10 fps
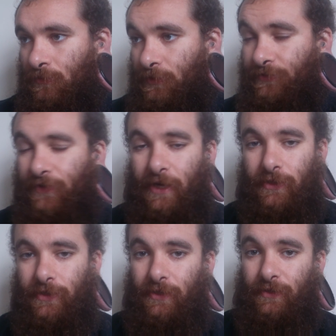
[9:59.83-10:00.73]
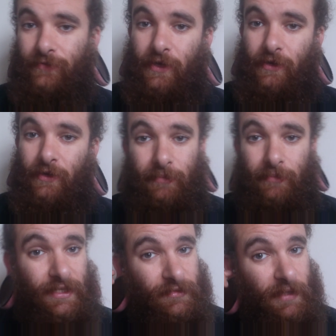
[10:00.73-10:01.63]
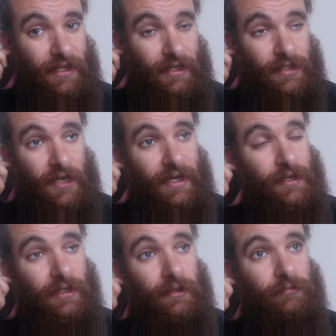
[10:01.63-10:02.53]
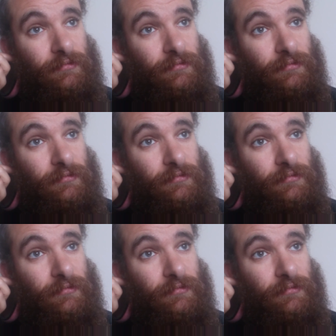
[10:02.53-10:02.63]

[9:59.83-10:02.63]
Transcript: as far as my plans for my years go, actually, I'll